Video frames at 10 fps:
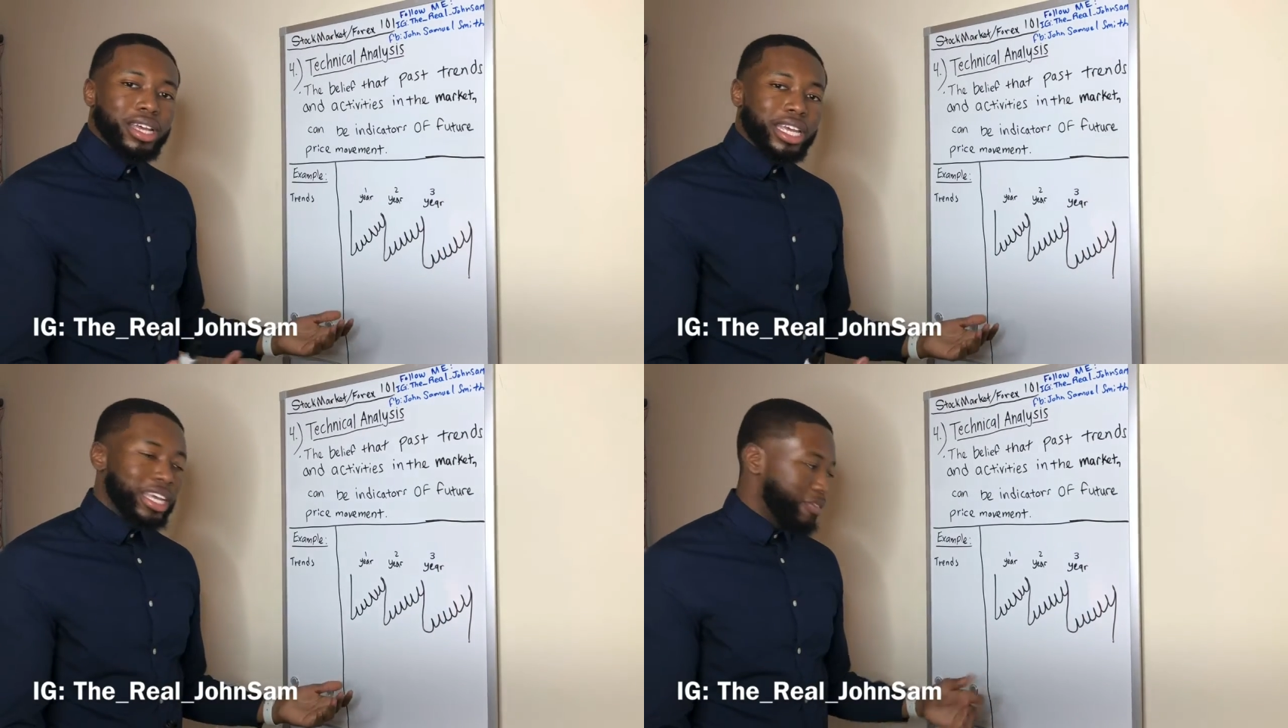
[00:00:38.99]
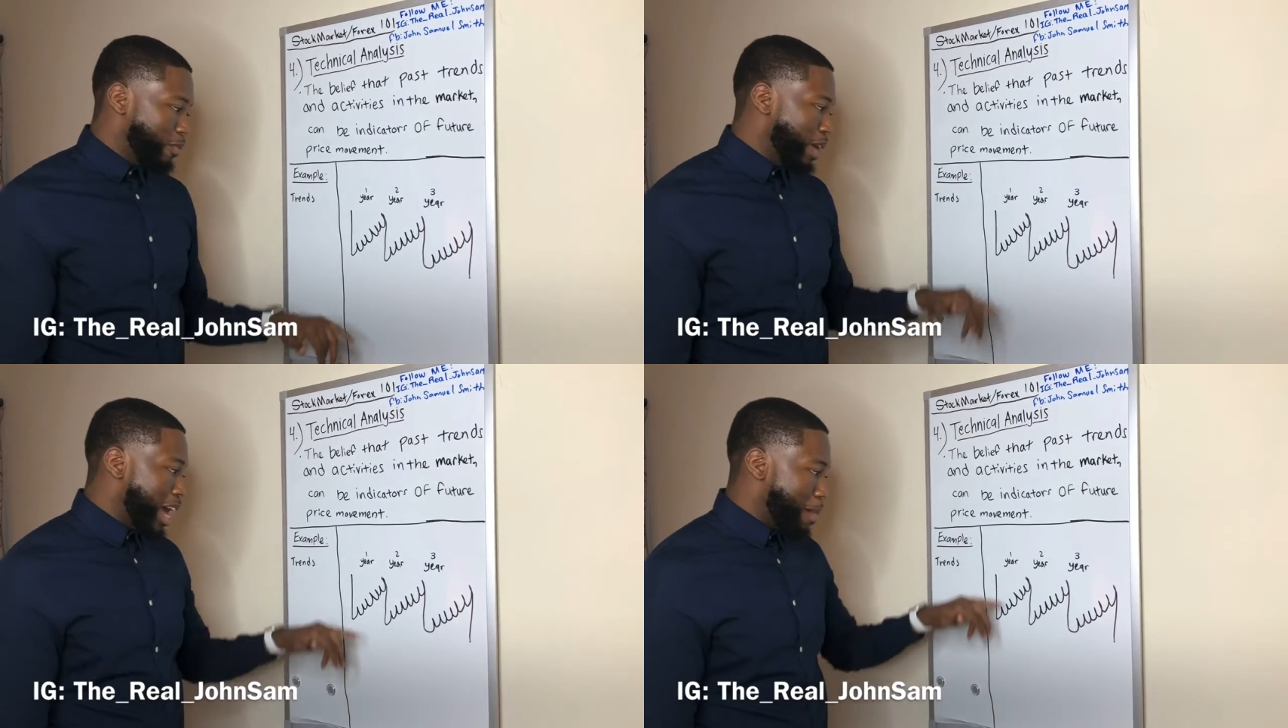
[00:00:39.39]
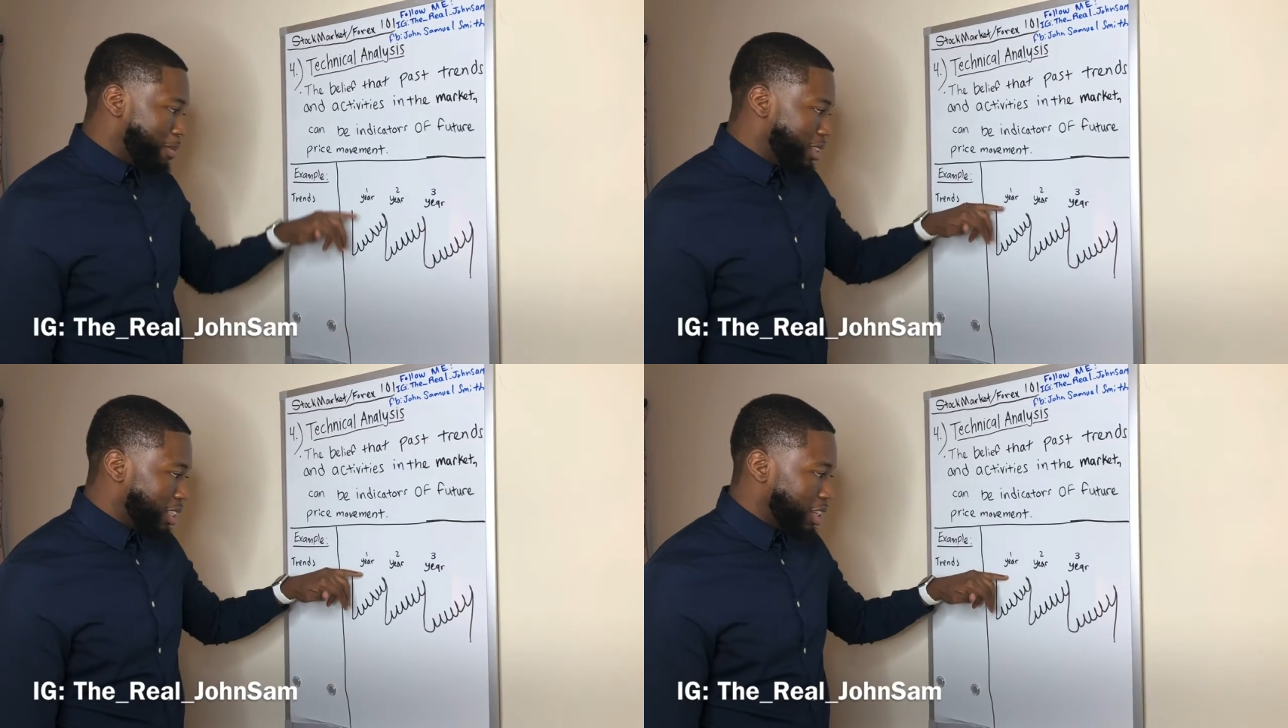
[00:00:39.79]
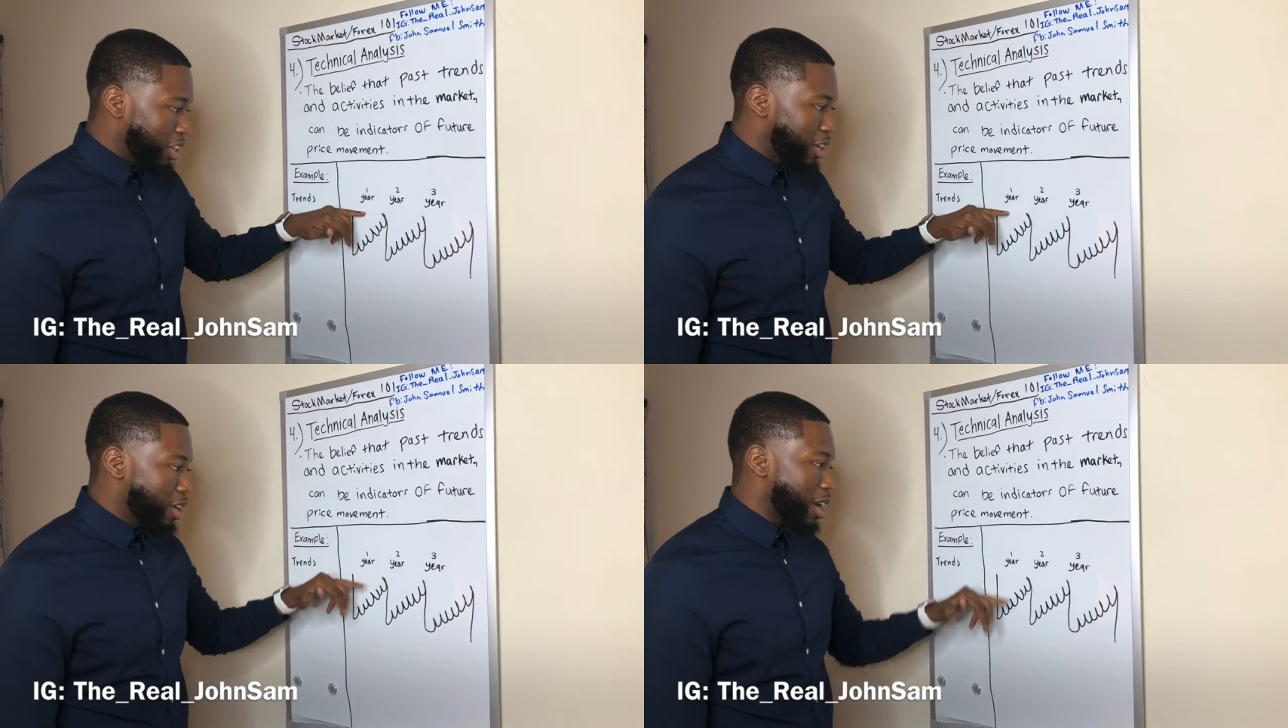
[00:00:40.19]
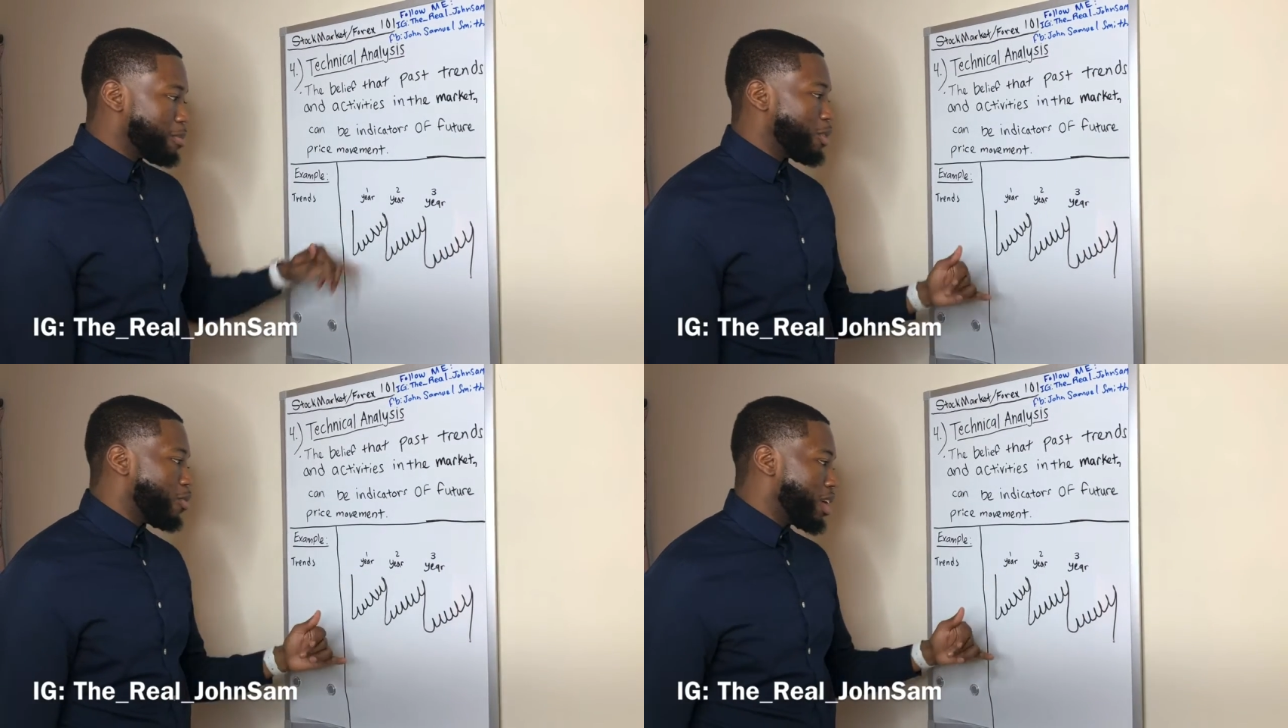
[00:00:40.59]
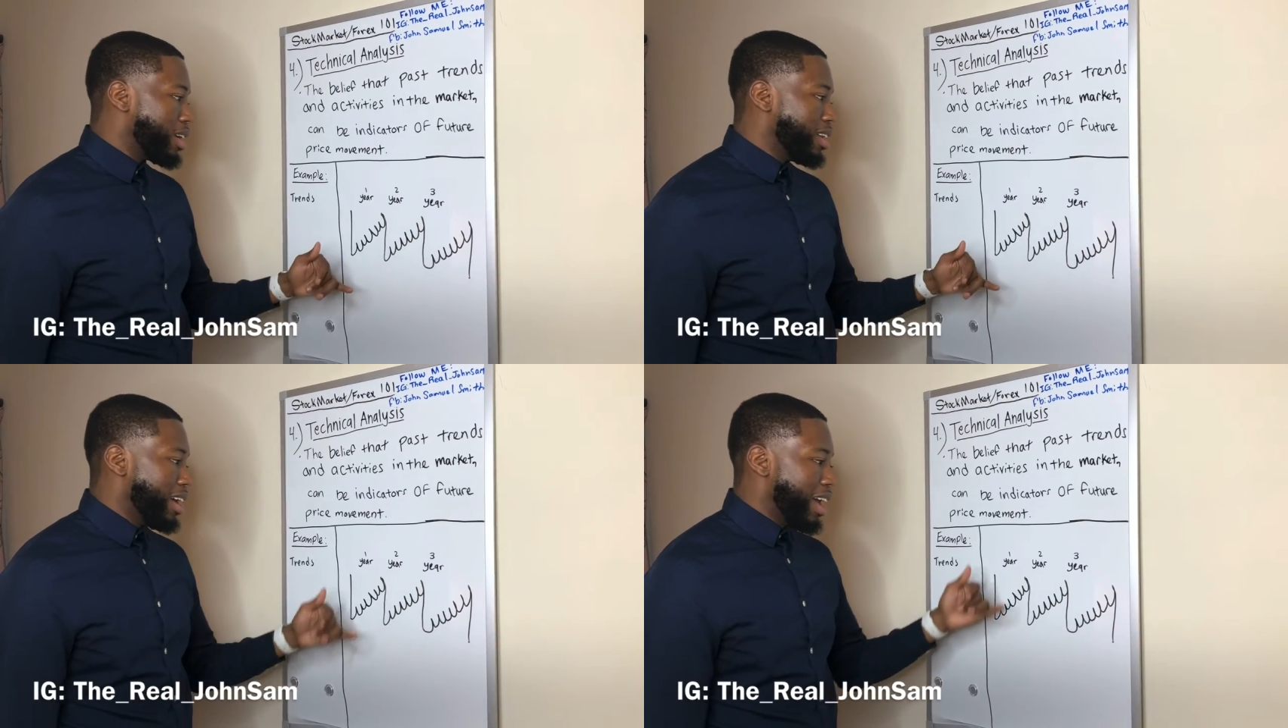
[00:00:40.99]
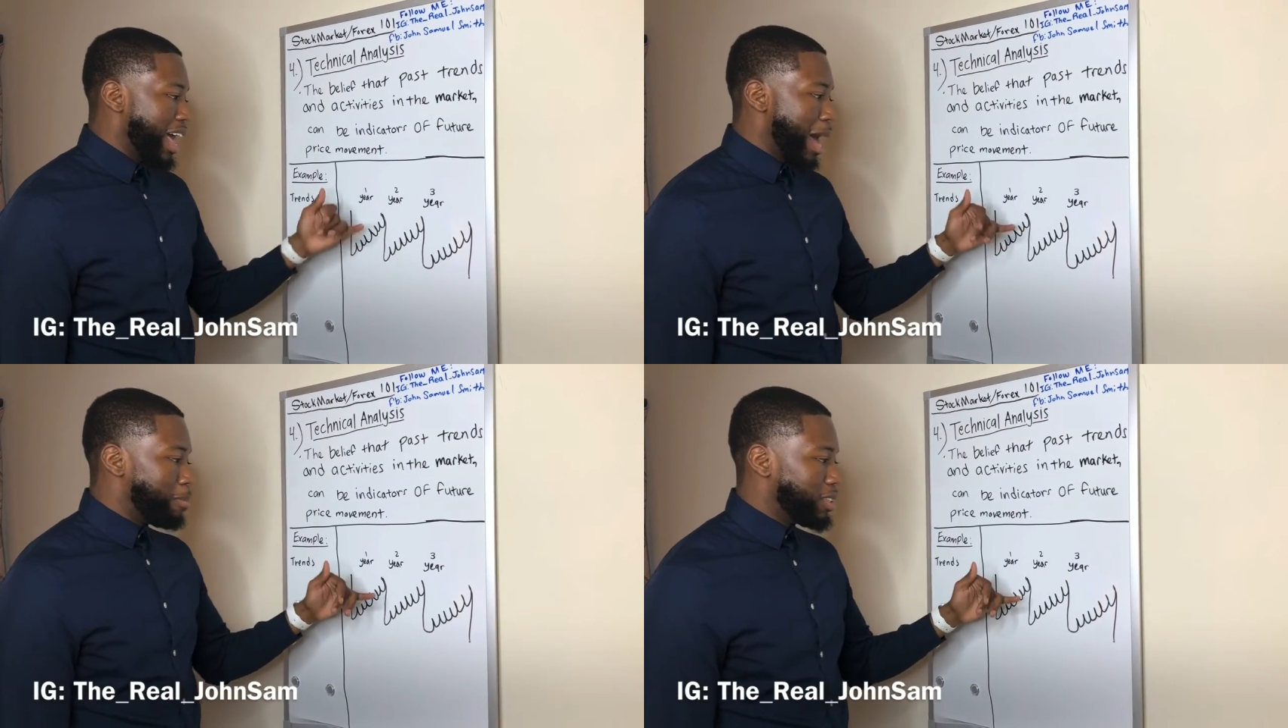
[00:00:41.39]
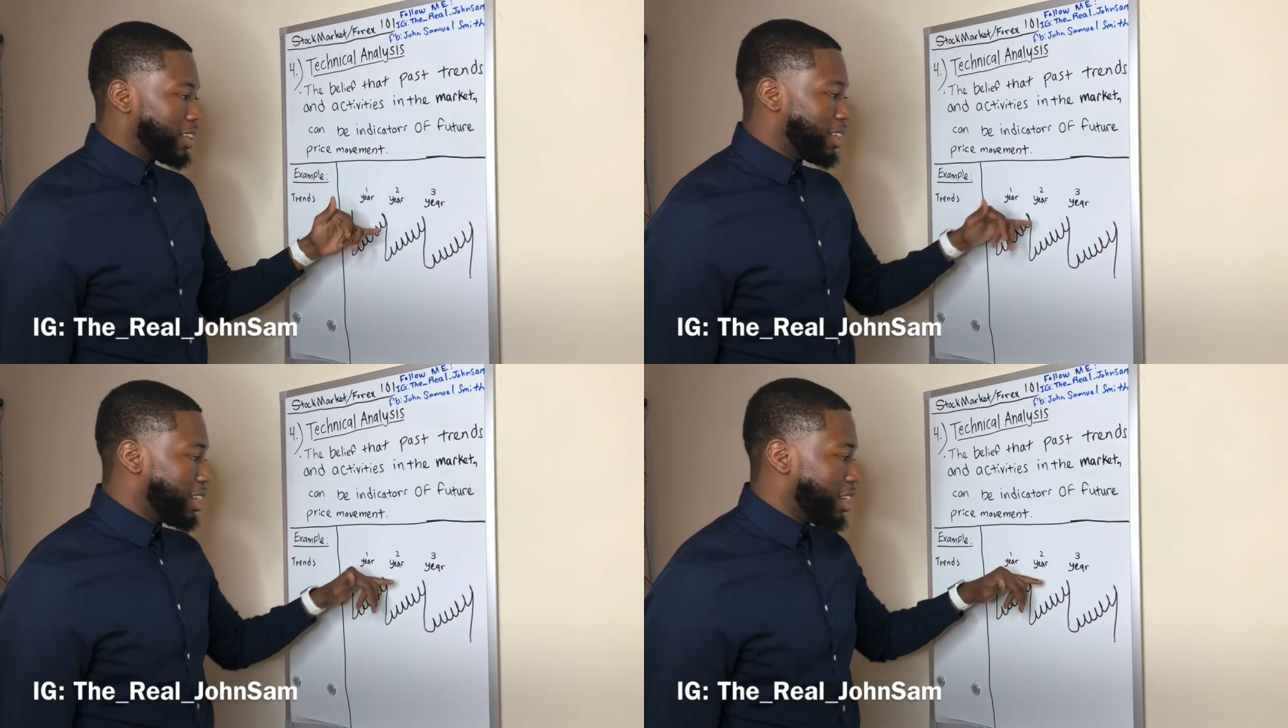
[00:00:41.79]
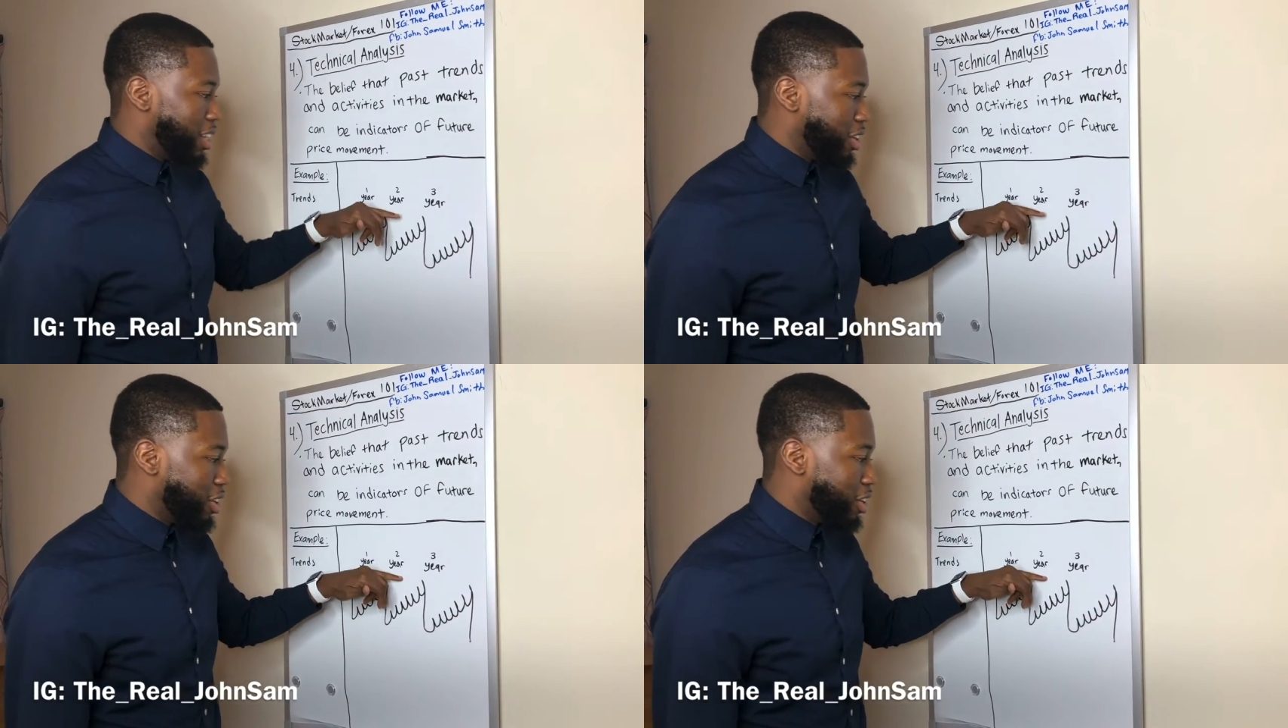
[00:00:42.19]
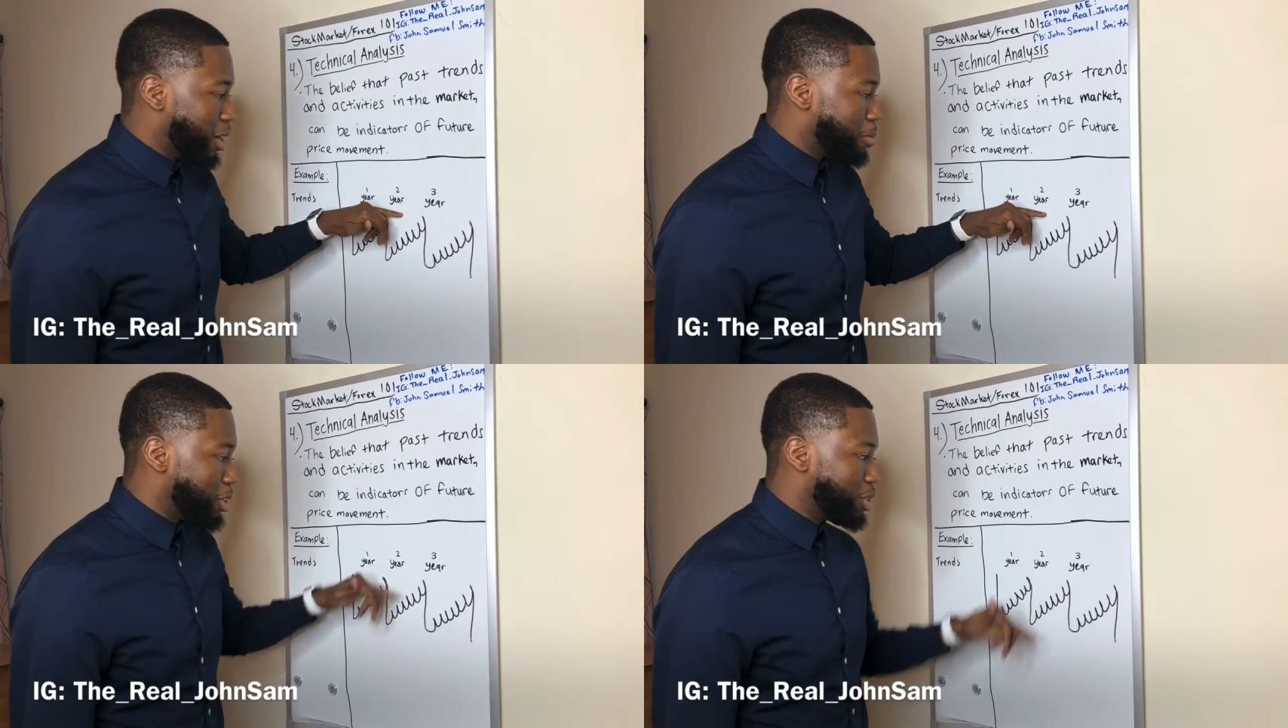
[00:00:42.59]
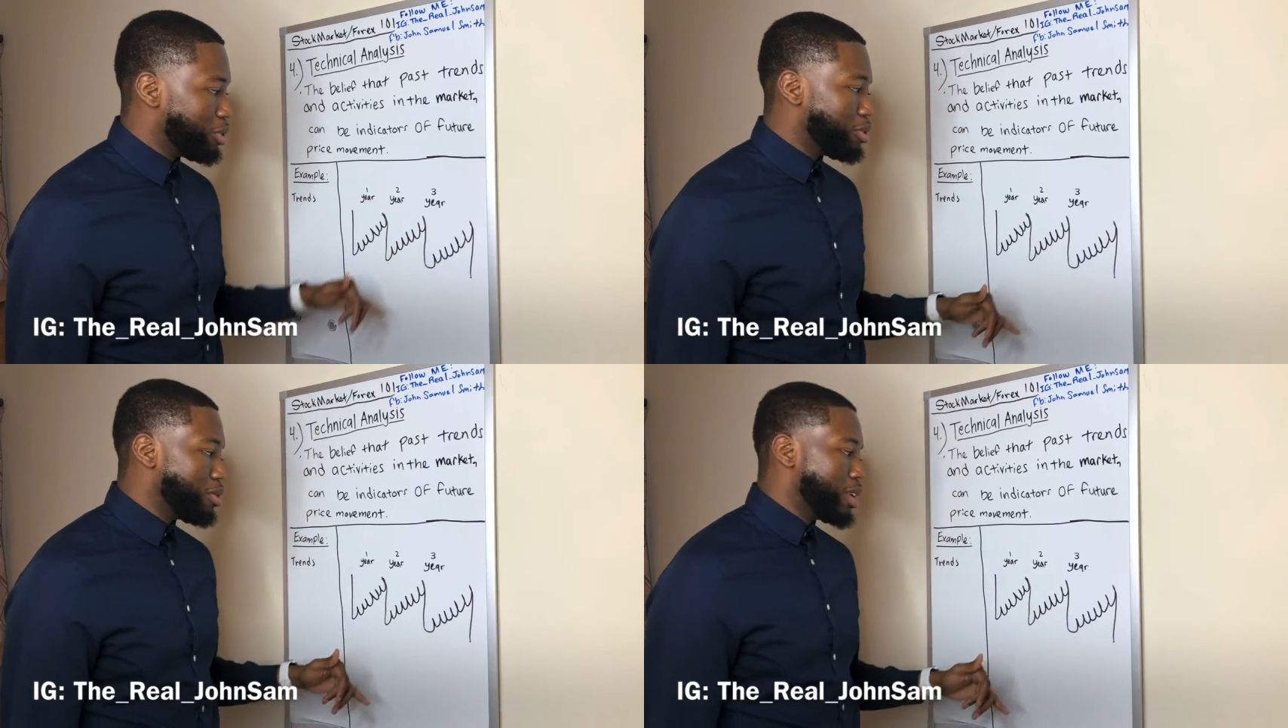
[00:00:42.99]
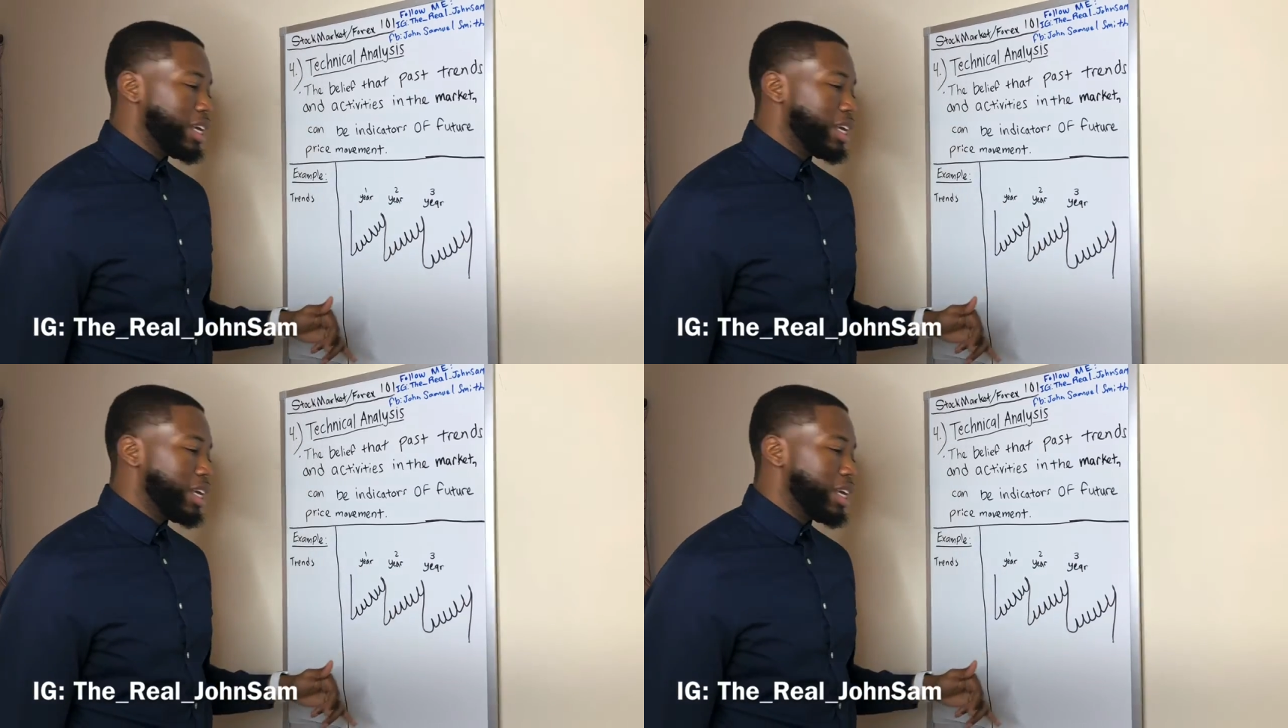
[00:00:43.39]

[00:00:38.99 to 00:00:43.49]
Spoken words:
if what happens in year number 1 happens again in year number 2,